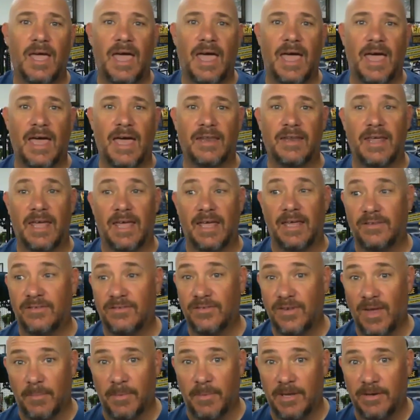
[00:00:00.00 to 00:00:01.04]
at a
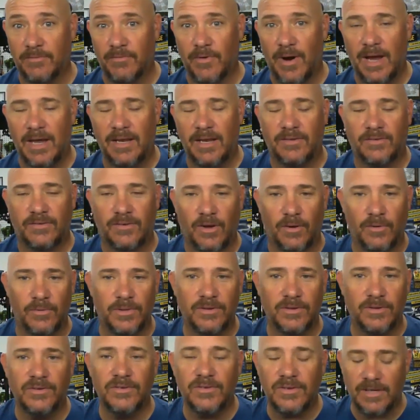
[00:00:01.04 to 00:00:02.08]
summit, right? So
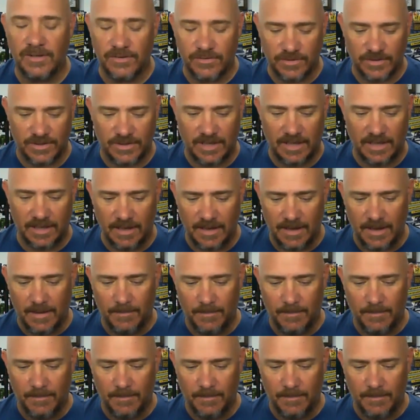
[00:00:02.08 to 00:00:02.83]
this is interesting.